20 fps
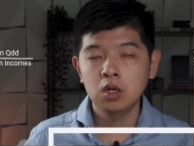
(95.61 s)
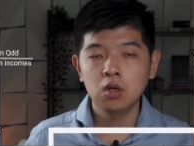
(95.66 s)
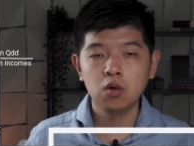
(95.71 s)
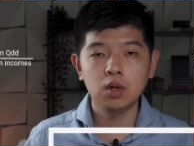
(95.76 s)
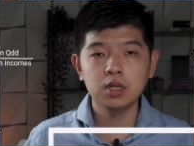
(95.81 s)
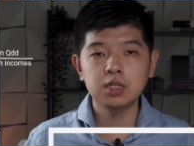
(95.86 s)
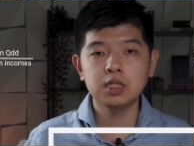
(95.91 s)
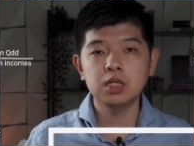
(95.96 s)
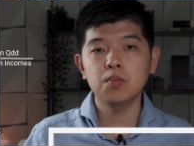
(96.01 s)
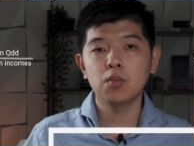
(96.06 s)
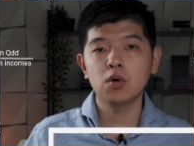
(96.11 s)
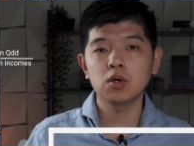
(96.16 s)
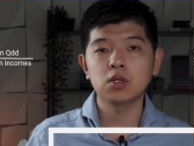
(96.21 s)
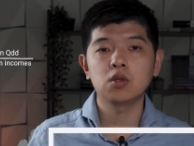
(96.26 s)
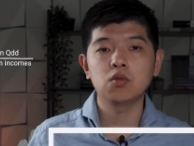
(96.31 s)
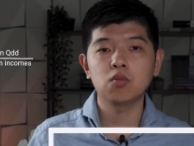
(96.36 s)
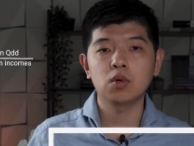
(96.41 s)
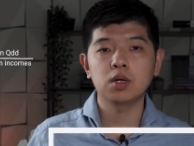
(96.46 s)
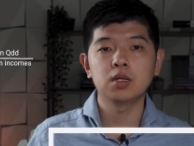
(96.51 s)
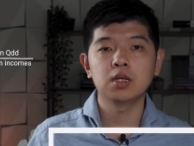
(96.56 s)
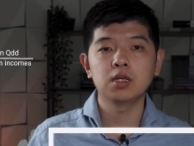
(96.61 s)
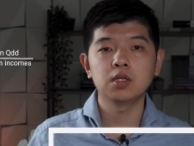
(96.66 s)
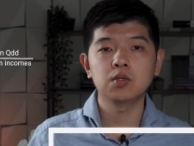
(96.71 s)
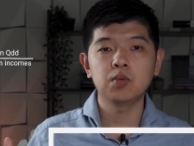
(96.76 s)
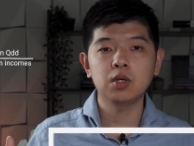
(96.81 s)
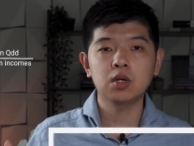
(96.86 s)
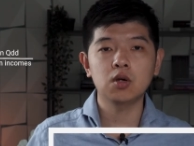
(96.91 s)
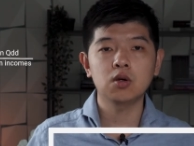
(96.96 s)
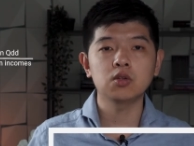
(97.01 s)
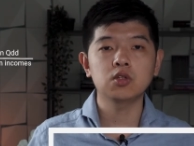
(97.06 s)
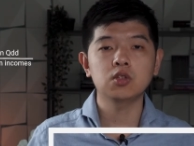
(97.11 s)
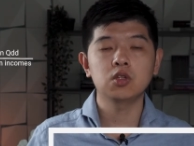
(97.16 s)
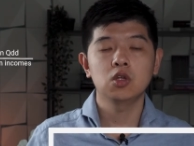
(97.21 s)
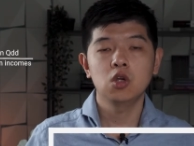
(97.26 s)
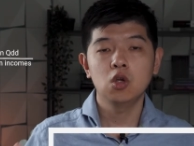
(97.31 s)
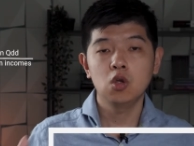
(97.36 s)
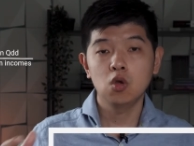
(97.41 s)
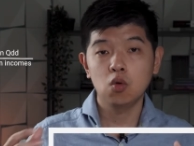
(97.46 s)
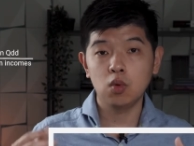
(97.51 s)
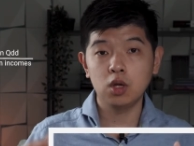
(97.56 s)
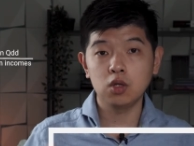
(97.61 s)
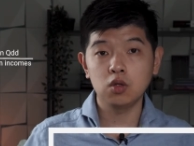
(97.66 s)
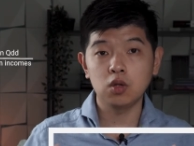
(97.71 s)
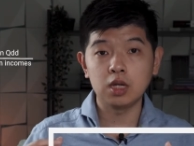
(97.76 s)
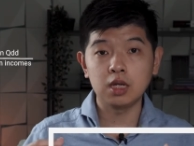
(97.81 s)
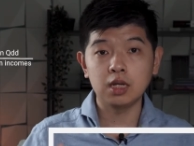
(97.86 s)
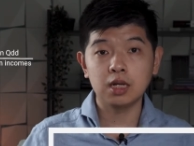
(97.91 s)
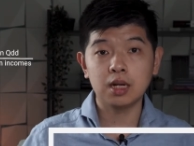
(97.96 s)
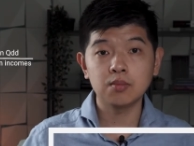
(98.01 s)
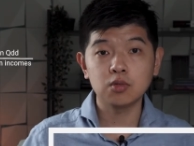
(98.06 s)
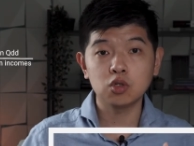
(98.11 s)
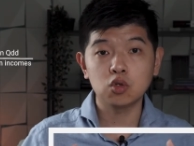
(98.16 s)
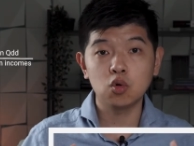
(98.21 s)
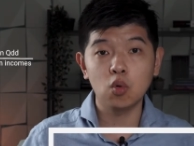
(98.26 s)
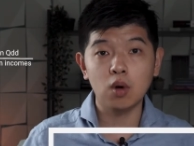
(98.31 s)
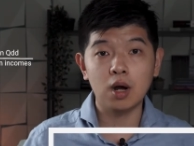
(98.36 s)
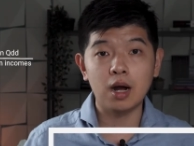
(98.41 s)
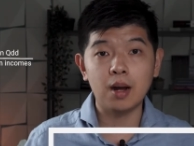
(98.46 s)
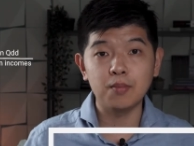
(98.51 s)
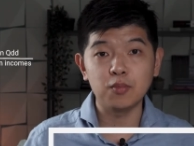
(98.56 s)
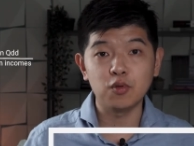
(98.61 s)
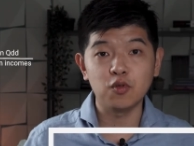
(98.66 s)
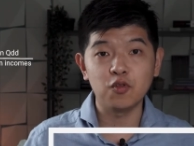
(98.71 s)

Why is it more than 1? It's because when your incomes go up,